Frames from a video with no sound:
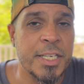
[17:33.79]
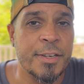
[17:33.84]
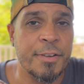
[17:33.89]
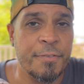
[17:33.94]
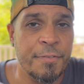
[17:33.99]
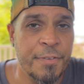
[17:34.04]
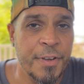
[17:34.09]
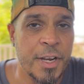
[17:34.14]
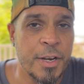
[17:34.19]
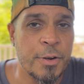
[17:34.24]

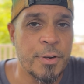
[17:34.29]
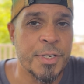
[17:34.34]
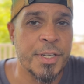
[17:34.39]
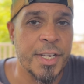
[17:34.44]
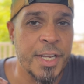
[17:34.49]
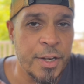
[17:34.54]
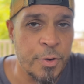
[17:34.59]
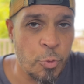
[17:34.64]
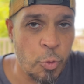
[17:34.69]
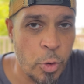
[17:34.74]
figures
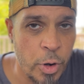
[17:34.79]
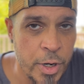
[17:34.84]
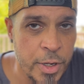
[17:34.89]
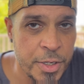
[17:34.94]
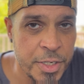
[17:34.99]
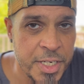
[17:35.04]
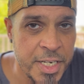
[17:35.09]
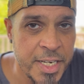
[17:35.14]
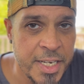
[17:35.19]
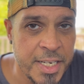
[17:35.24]
in
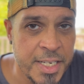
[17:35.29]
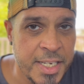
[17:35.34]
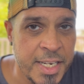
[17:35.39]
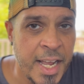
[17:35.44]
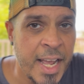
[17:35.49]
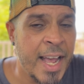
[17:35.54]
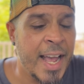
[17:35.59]
royalties.